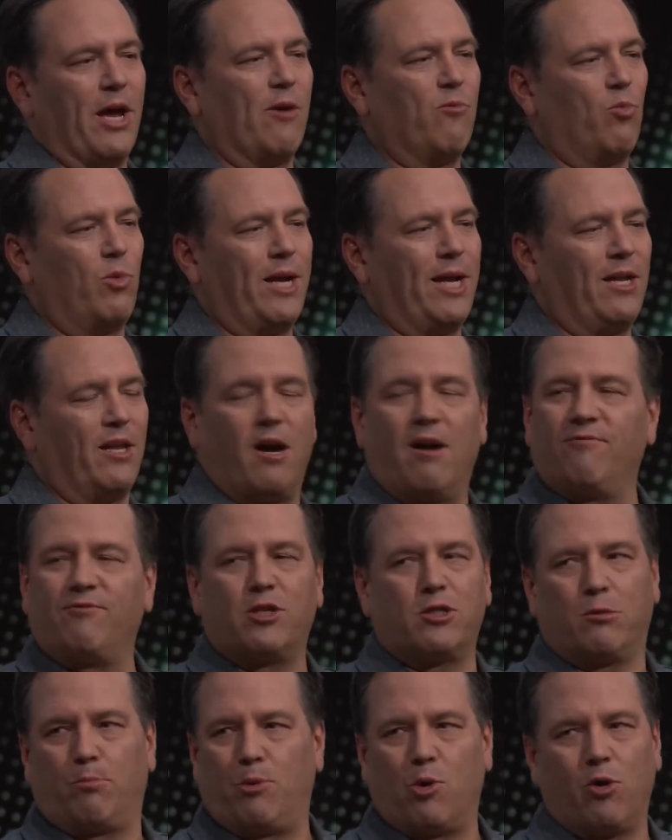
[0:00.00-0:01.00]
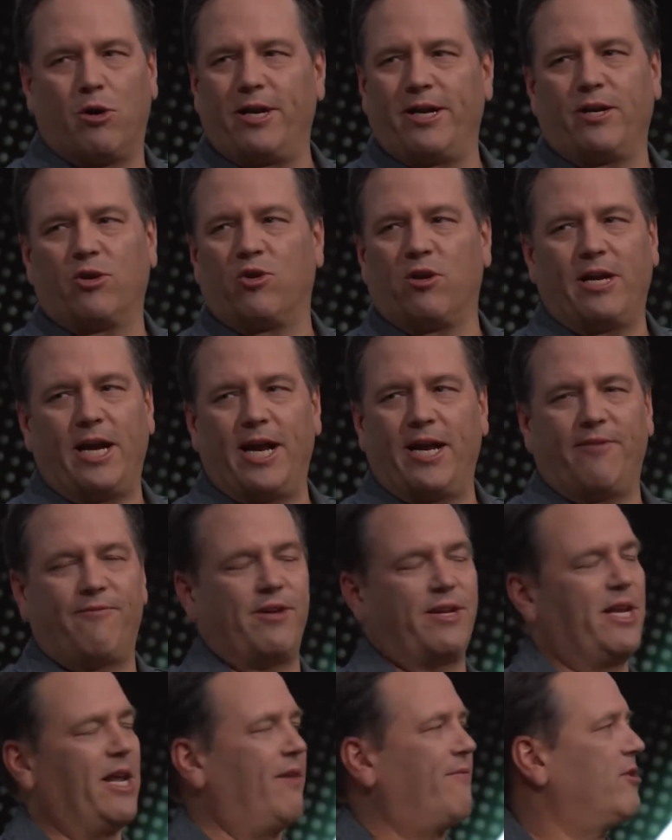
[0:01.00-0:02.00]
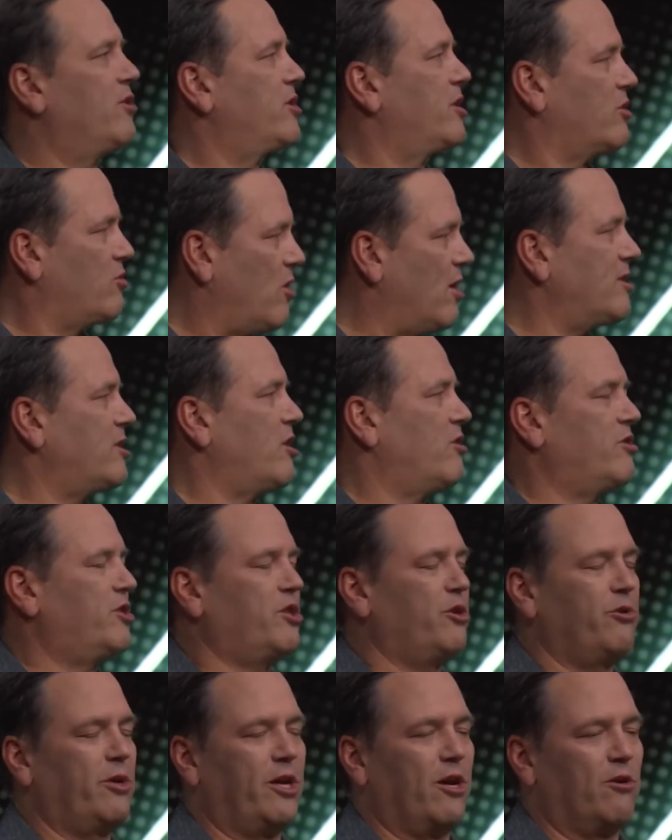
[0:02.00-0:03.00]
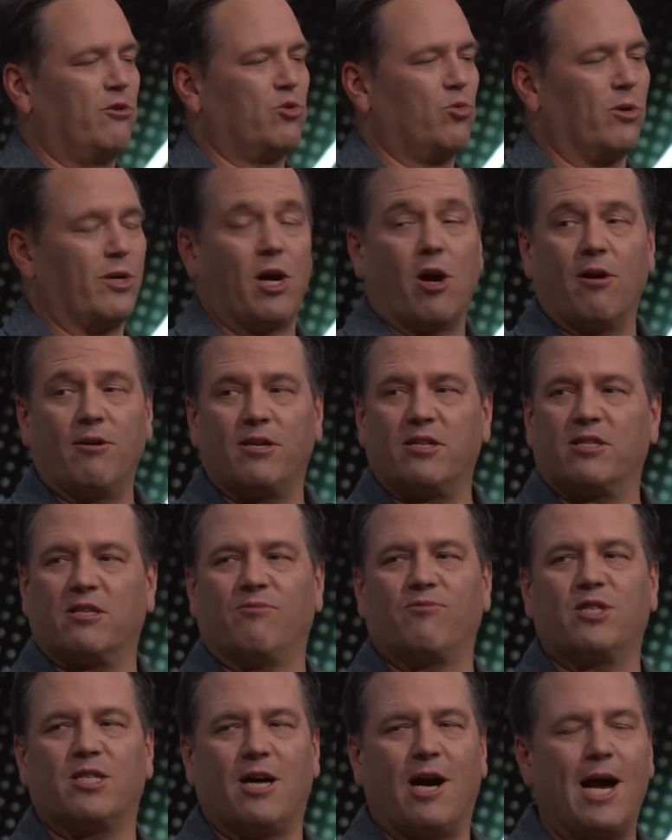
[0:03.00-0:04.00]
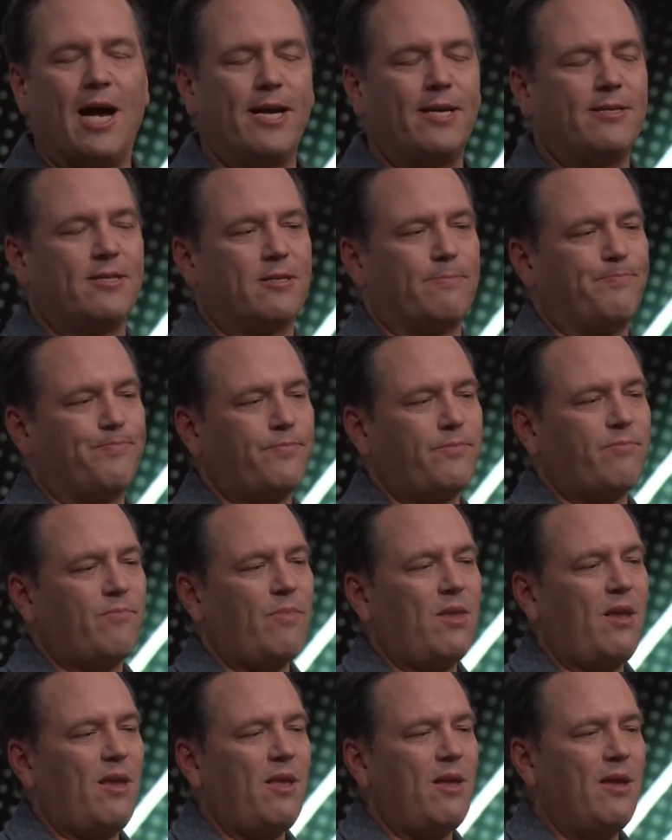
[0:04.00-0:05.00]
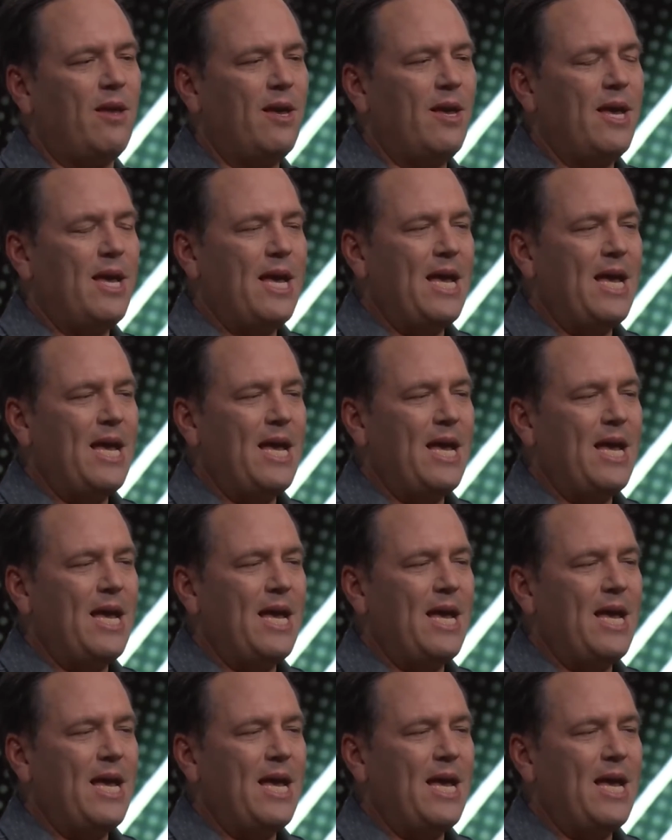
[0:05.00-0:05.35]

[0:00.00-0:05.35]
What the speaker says: Dudes talk about 2.7 million and 100,000 are good for games like